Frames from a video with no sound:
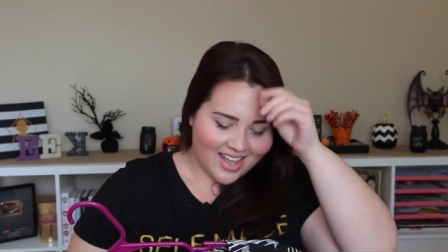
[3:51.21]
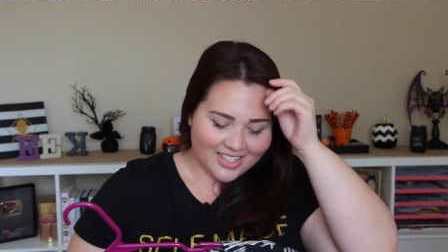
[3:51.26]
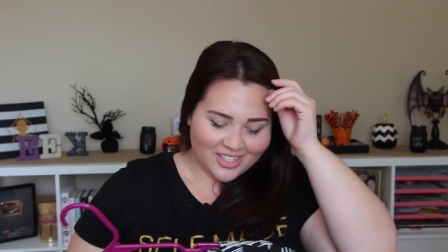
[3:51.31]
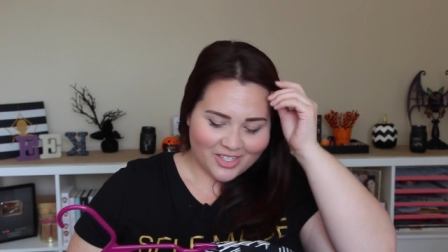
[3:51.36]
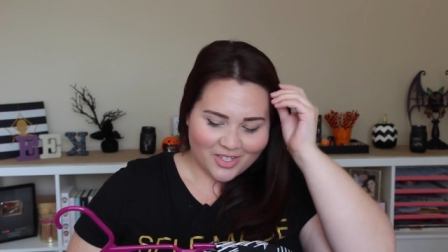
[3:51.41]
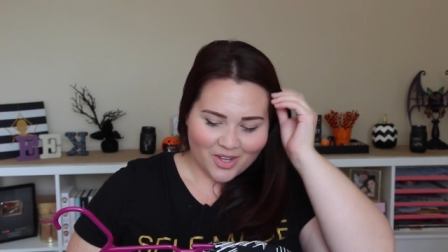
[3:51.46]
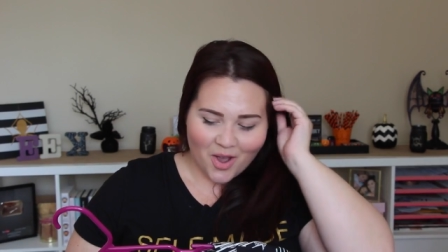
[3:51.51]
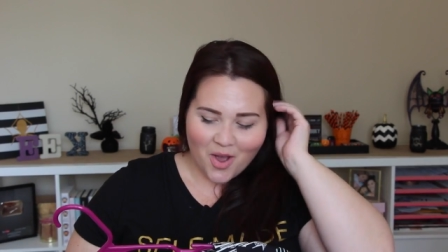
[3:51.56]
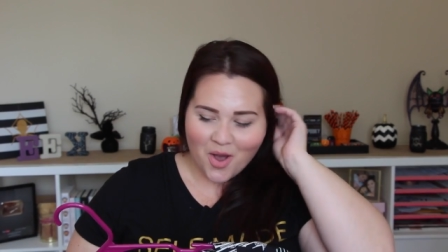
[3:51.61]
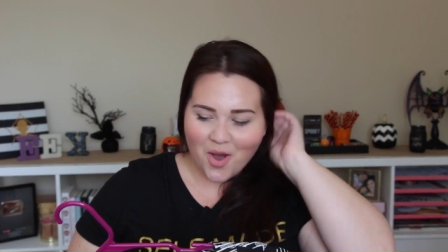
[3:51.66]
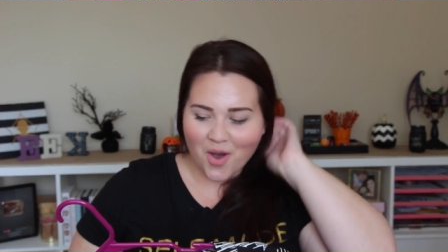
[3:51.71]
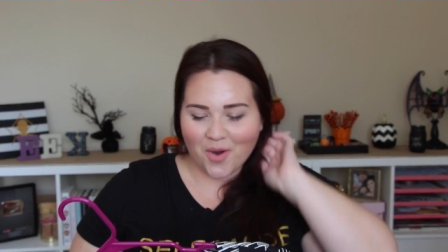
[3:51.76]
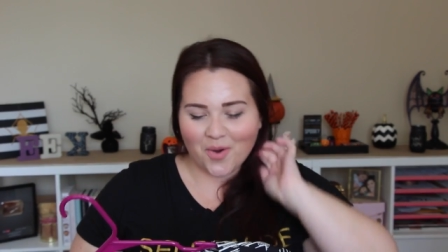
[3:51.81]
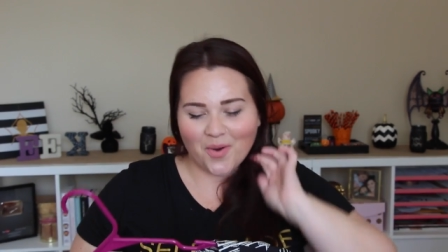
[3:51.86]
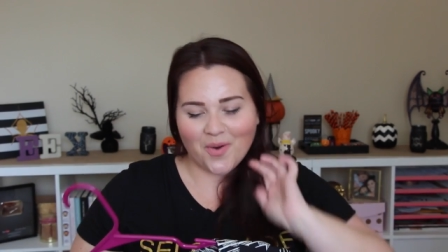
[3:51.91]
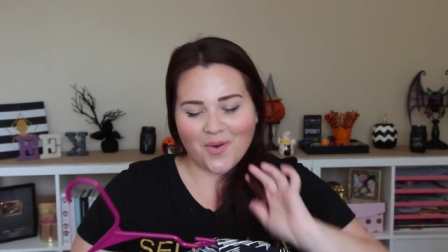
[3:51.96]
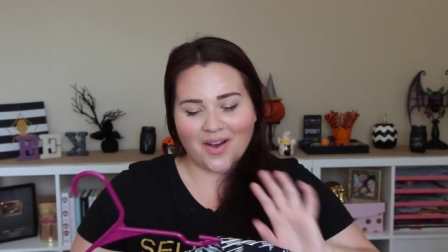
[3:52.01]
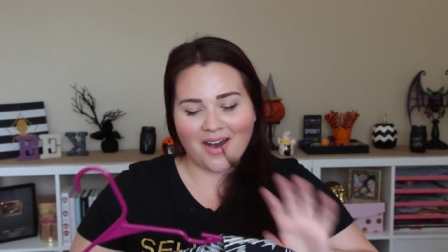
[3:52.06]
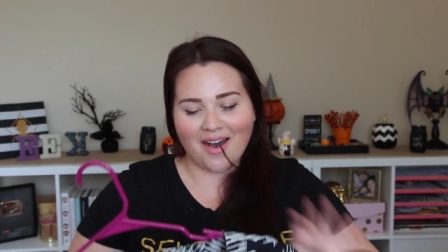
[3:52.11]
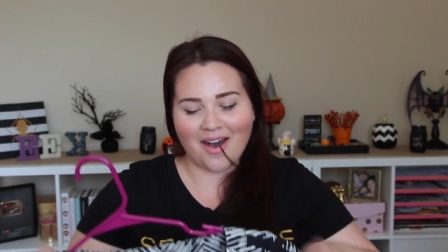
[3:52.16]
So
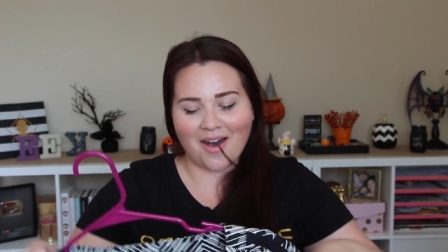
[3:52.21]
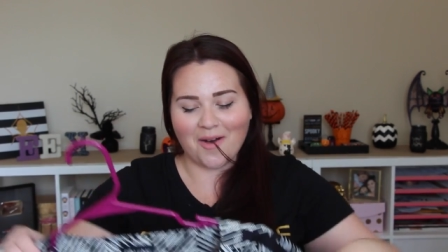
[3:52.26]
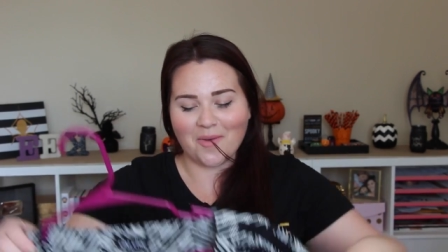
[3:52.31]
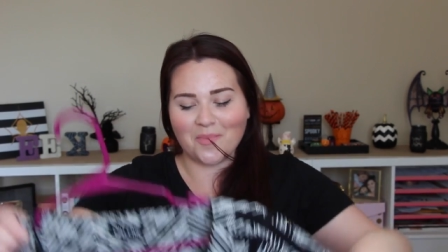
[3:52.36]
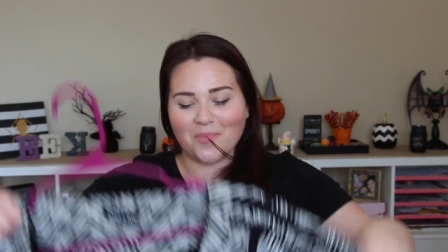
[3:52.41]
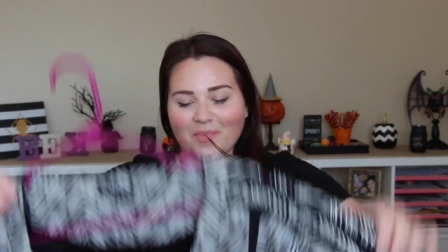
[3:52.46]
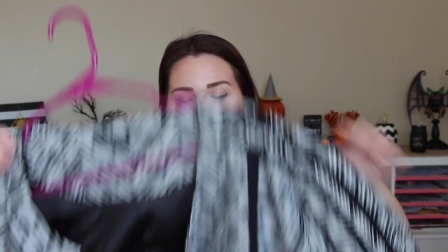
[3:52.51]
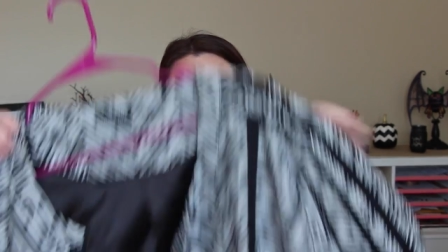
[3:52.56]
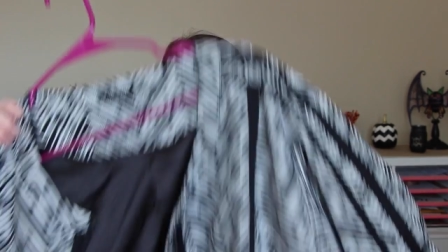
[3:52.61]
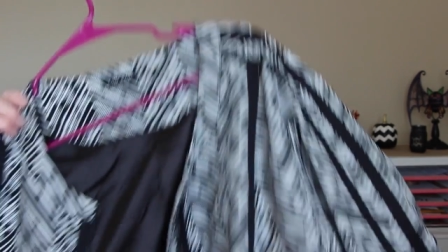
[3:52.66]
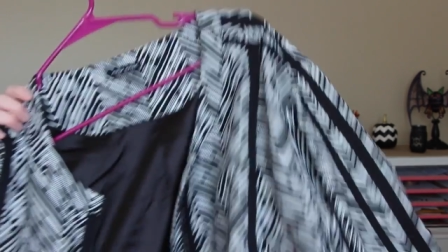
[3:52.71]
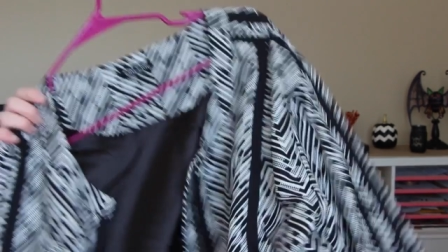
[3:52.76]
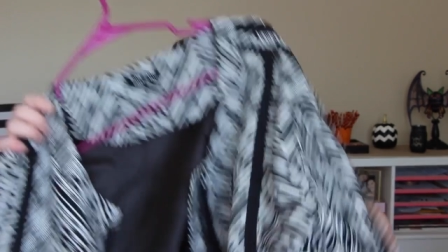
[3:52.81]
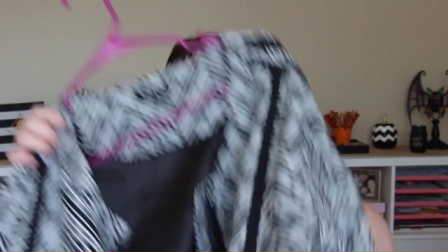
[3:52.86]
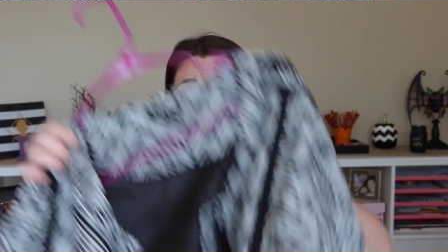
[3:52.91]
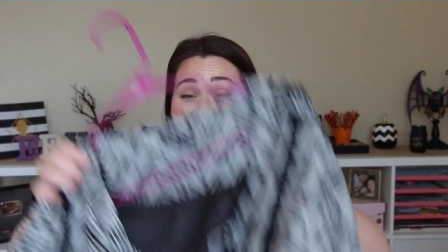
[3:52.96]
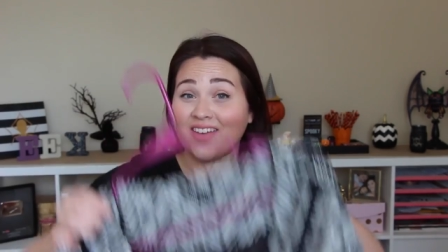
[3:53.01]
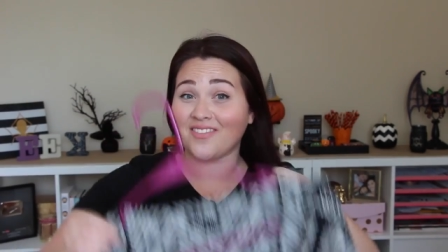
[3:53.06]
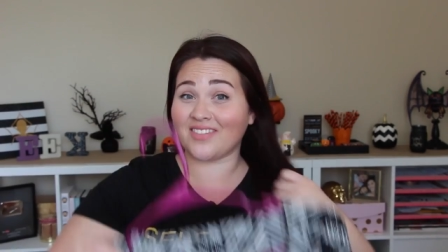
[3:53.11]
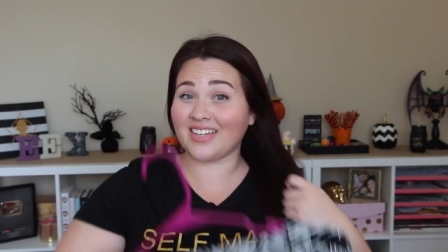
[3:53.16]
I
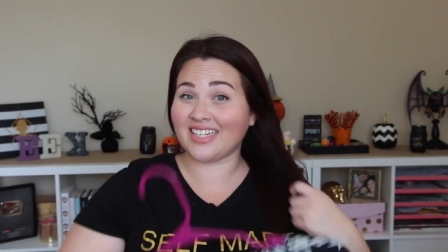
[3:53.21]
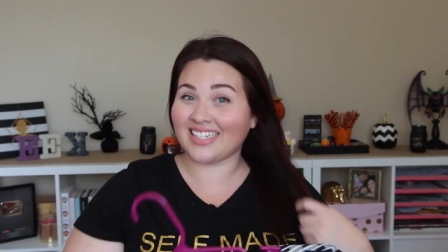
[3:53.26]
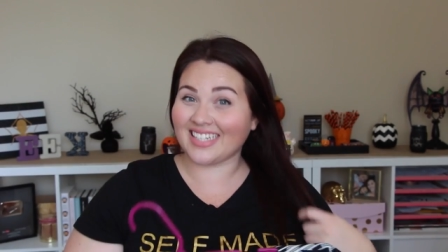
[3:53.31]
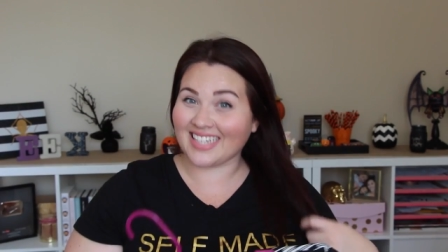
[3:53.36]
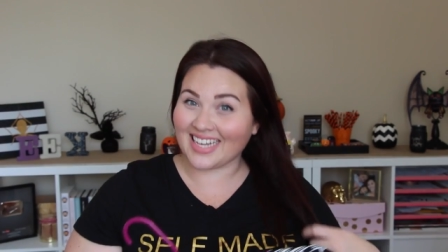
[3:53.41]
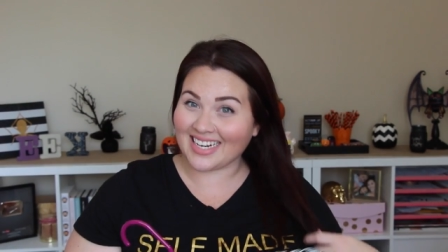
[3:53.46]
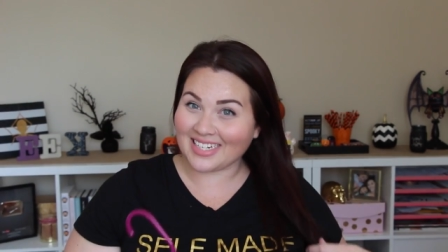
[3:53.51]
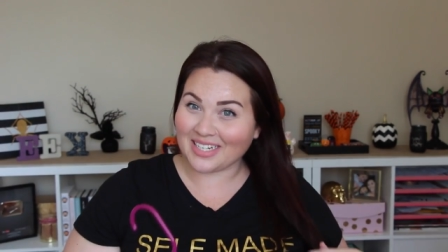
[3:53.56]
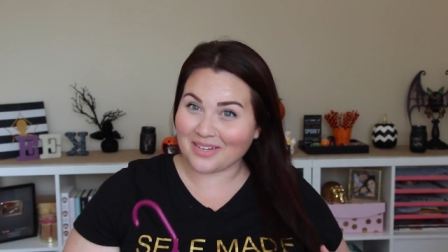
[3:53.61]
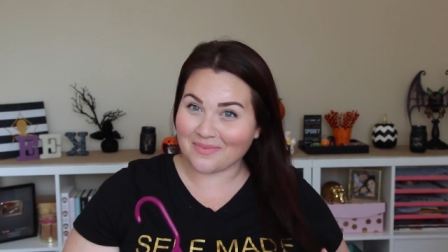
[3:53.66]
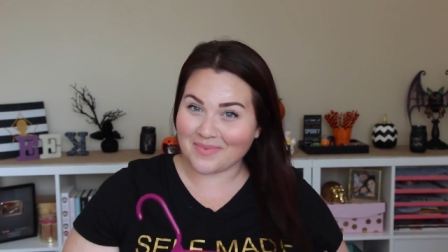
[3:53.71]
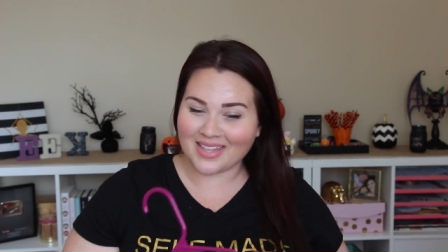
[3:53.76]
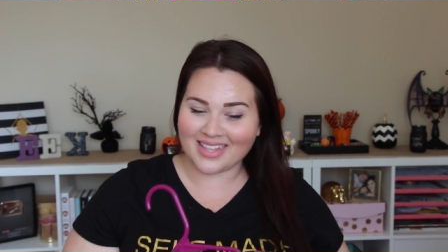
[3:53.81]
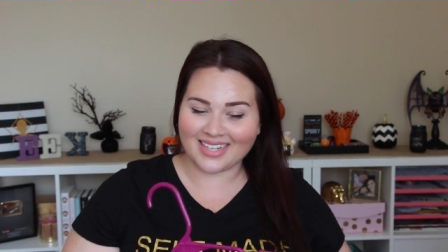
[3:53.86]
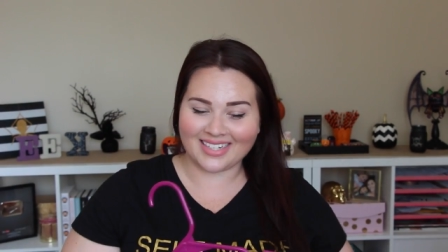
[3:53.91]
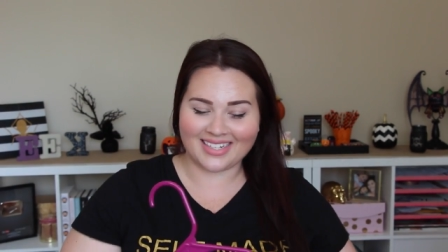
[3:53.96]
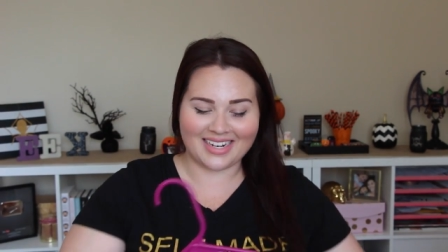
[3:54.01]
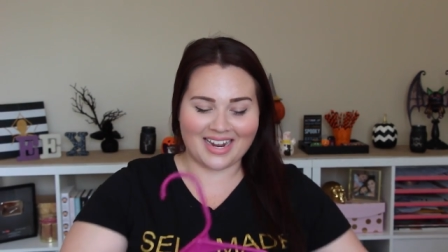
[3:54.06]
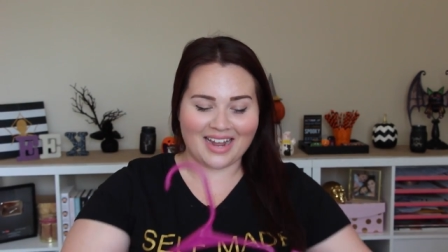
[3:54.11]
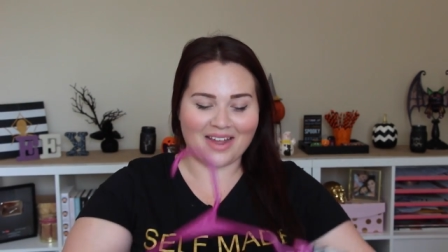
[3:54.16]
didn't have these sent to me
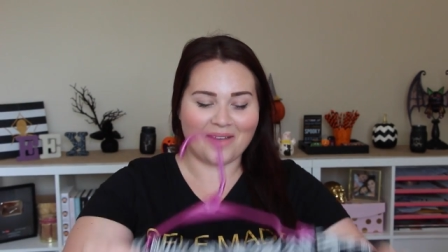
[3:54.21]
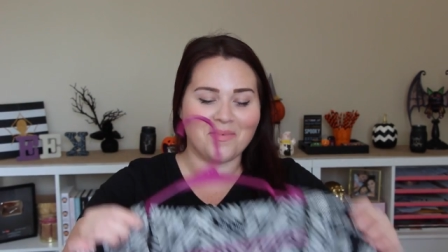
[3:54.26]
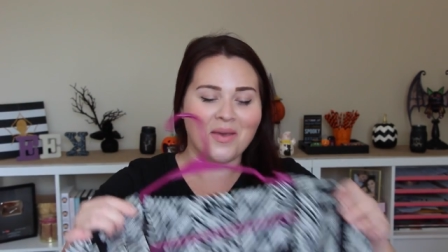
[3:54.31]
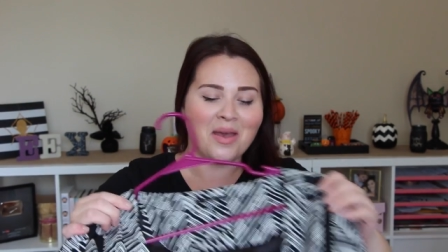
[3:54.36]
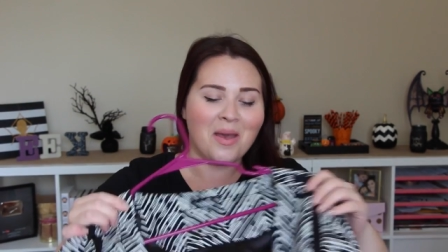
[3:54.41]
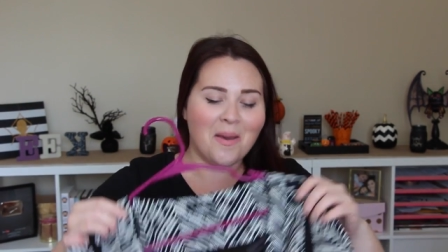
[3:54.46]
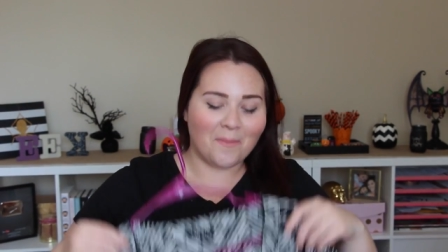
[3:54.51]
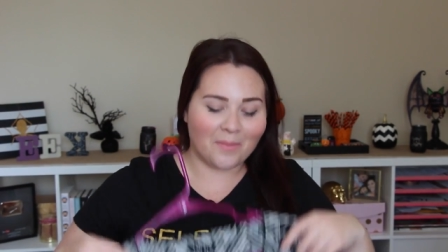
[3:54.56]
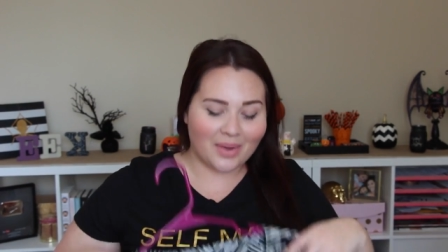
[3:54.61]
this time,